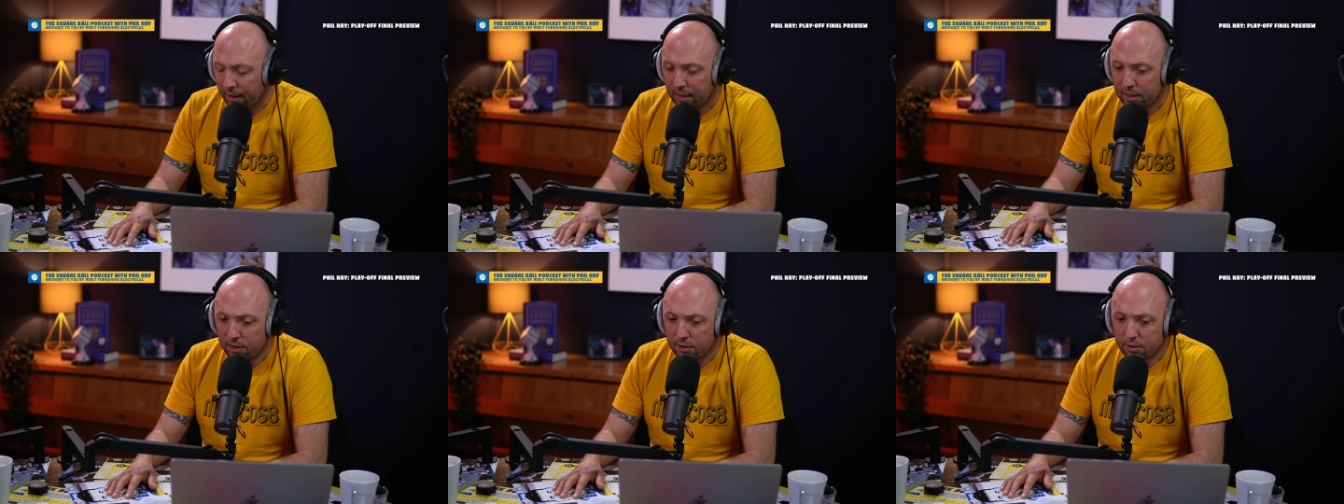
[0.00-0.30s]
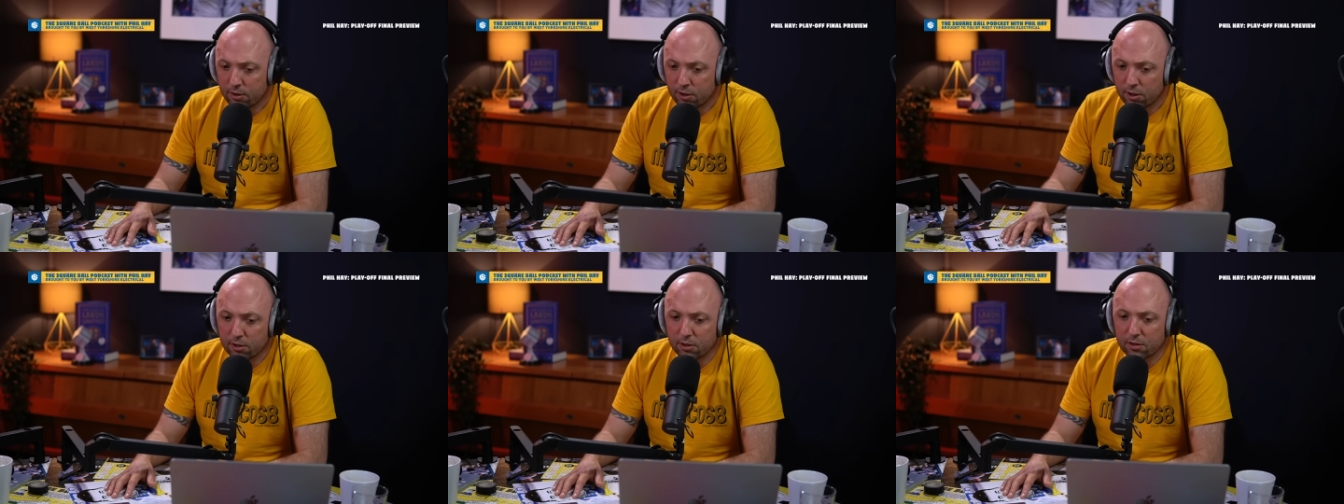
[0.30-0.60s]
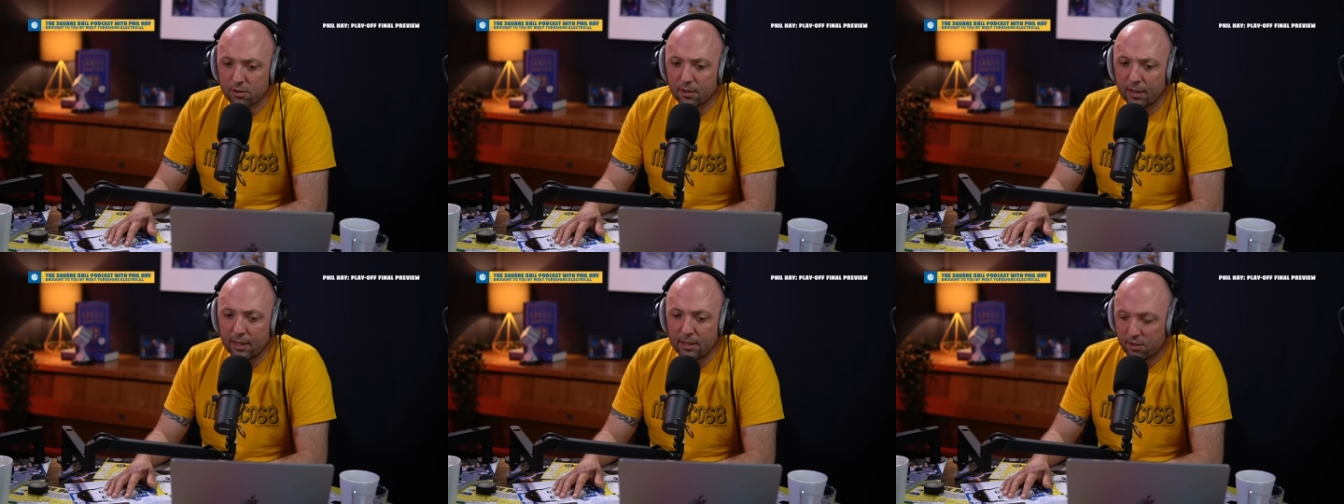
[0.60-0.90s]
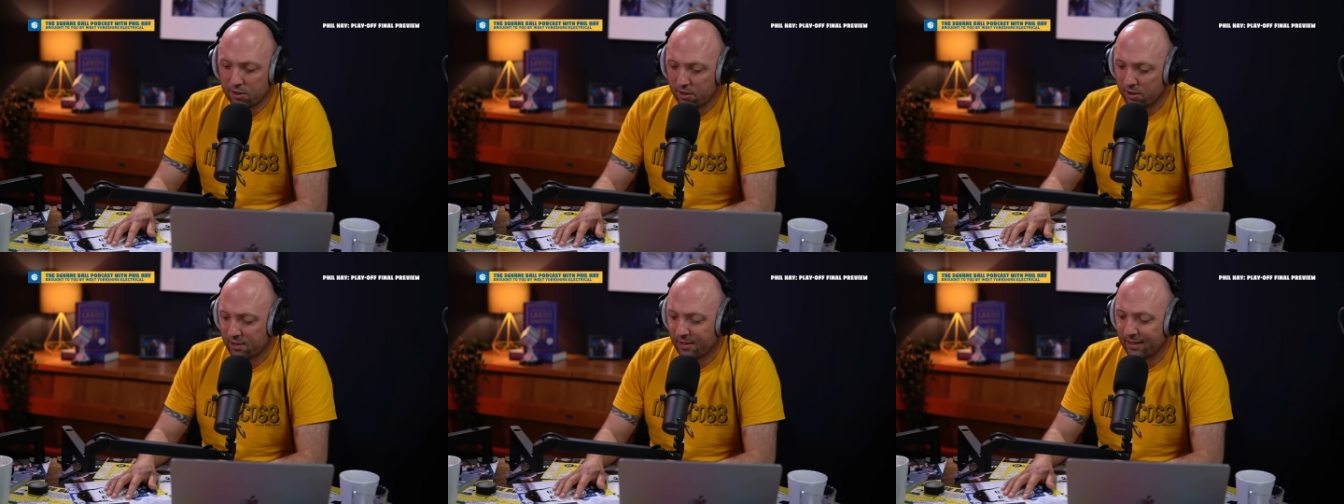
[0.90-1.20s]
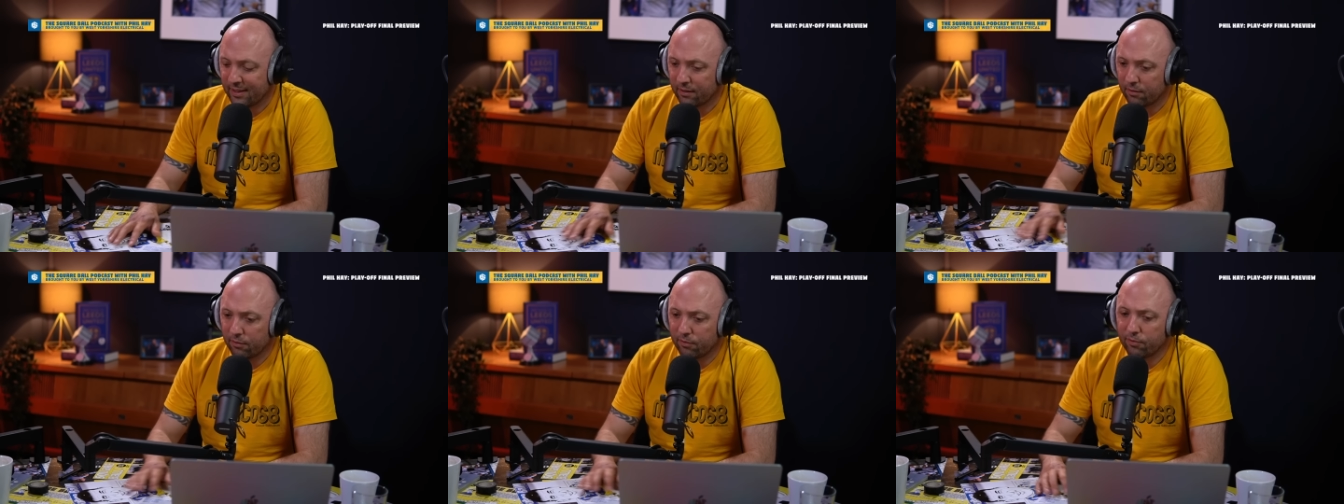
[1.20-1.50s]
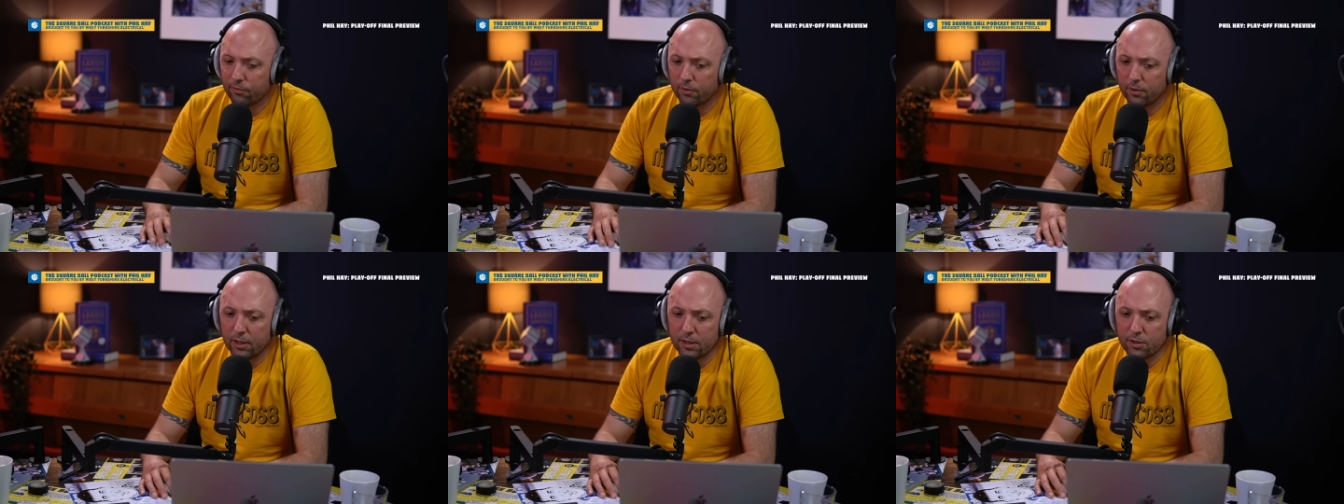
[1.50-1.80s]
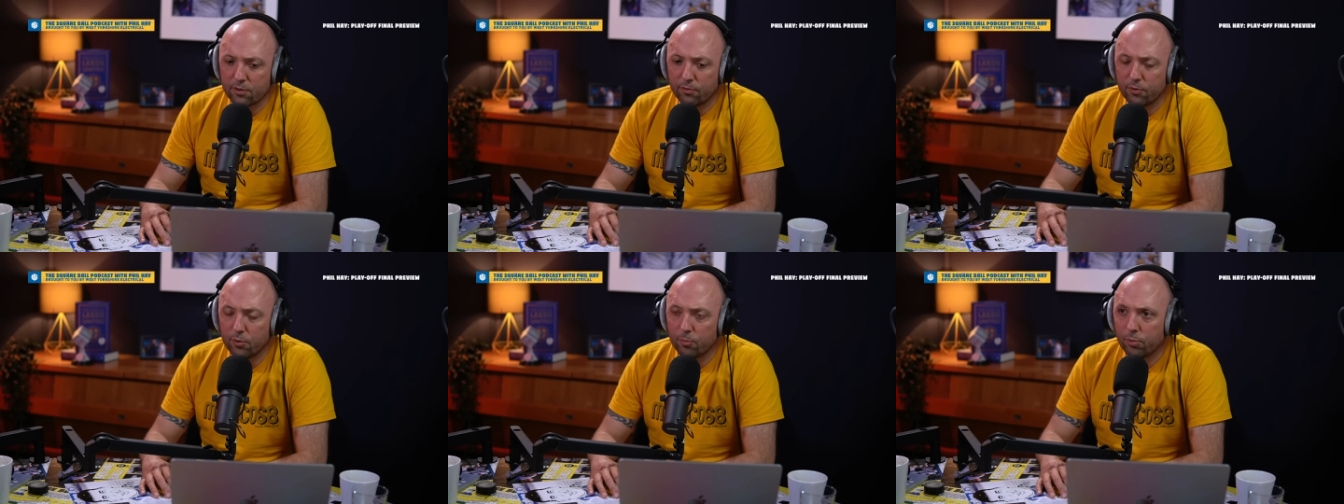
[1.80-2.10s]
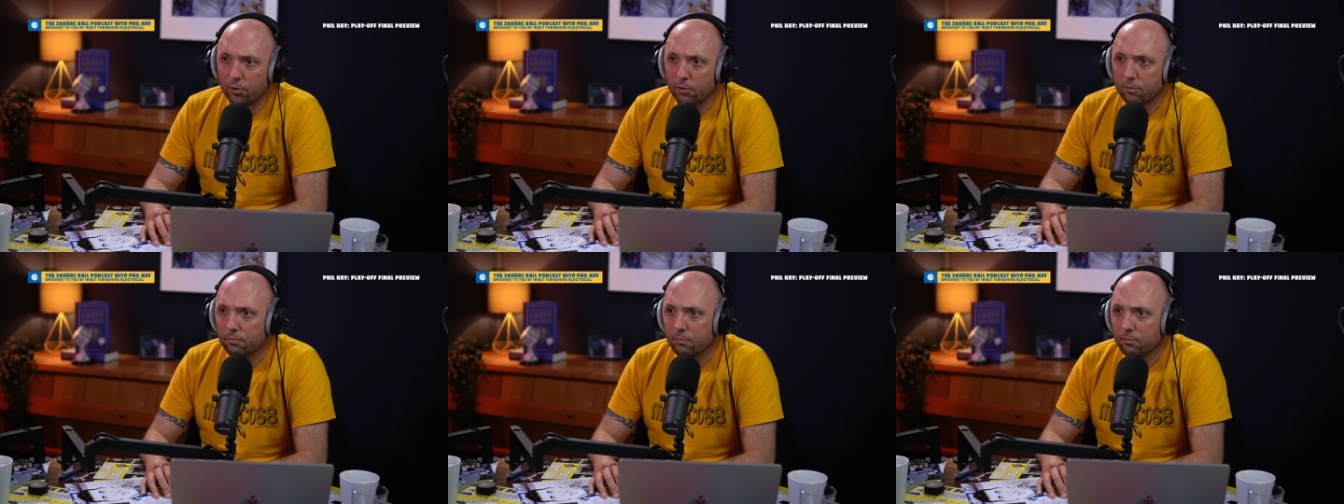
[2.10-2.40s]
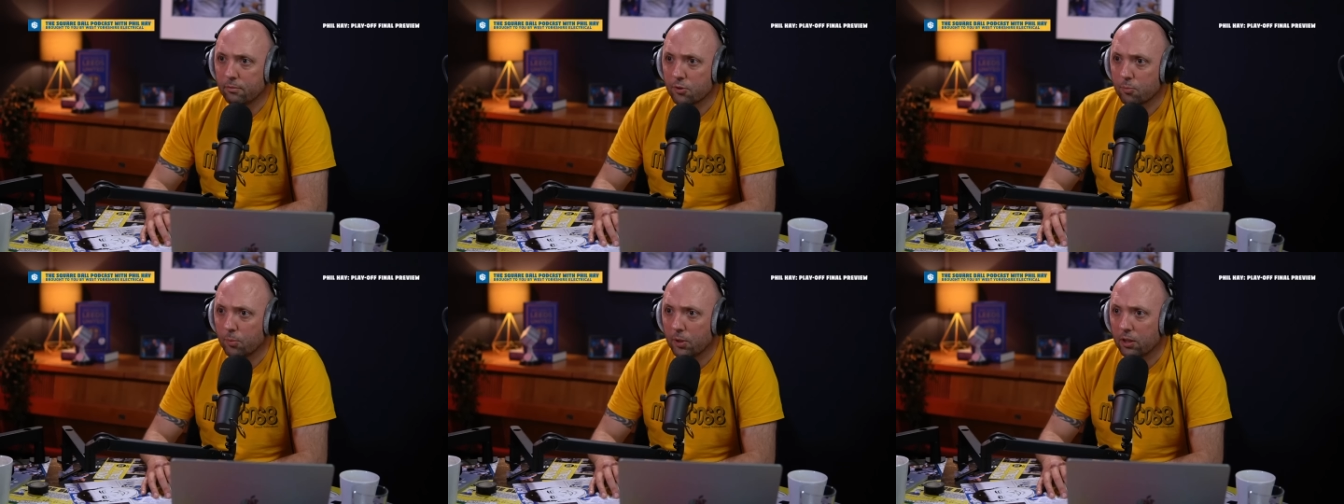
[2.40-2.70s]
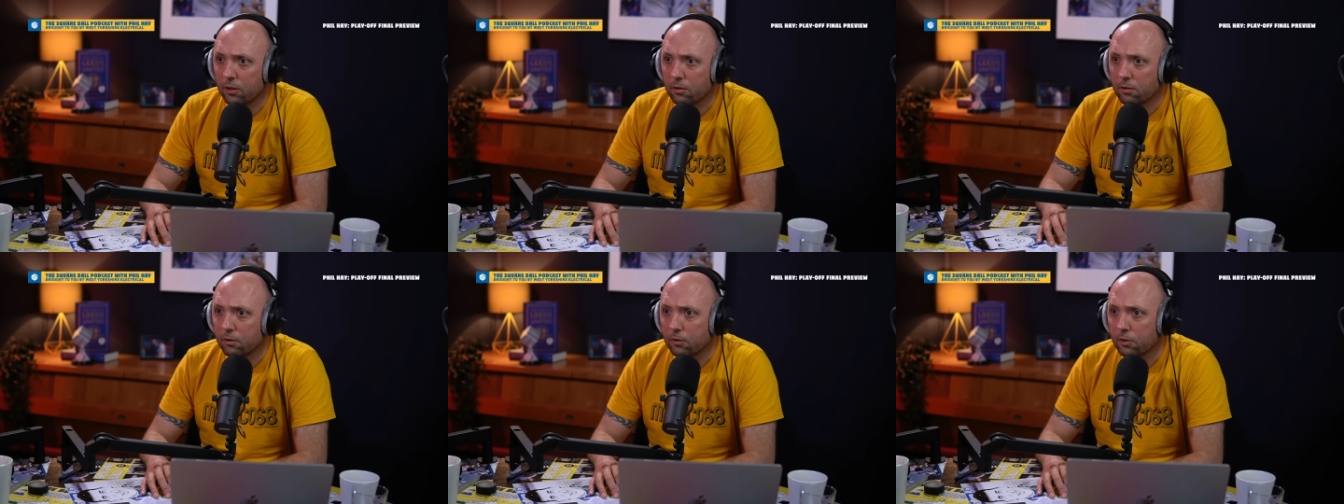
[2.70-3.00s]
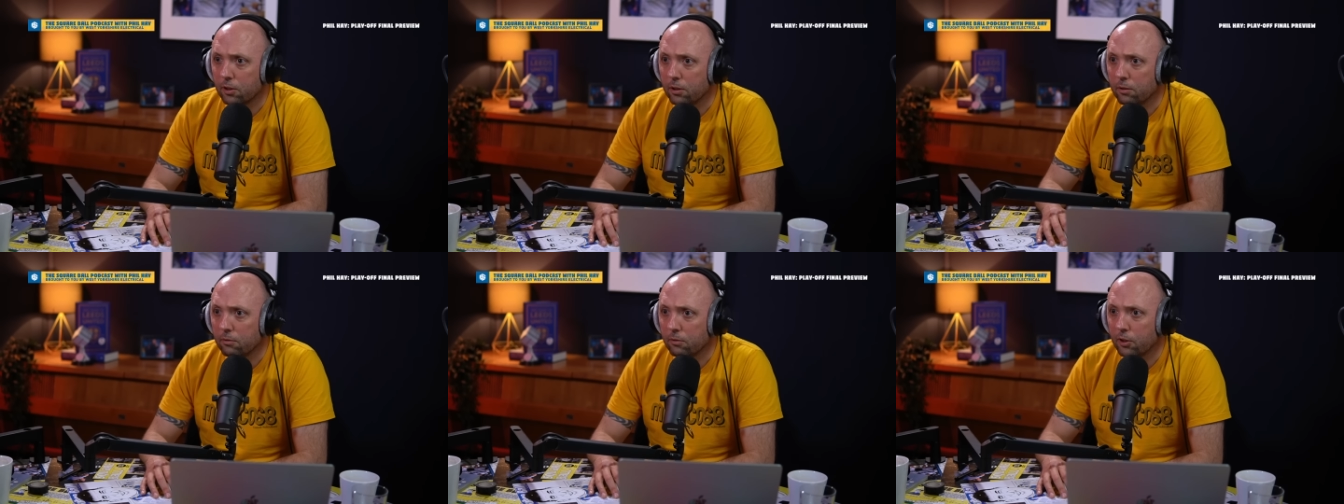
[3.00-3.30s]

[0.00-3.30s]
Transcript: it just, it's just like his football speaks, really.